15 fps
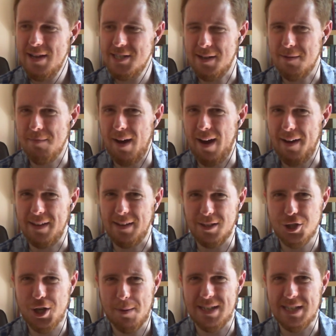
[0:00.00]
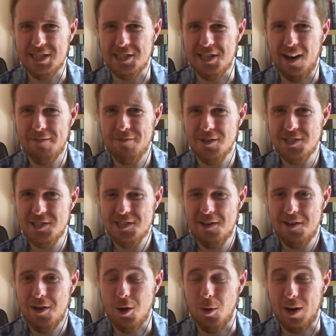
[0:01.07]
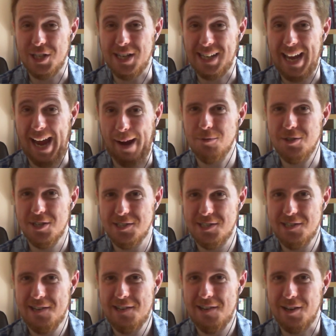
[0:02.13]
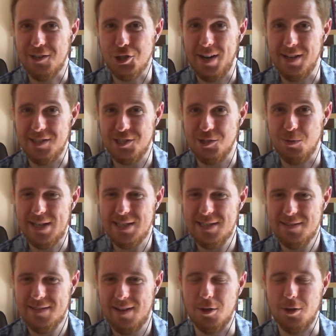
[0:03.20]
taken by, I think, Japanese divers who actually encountered a giant squid,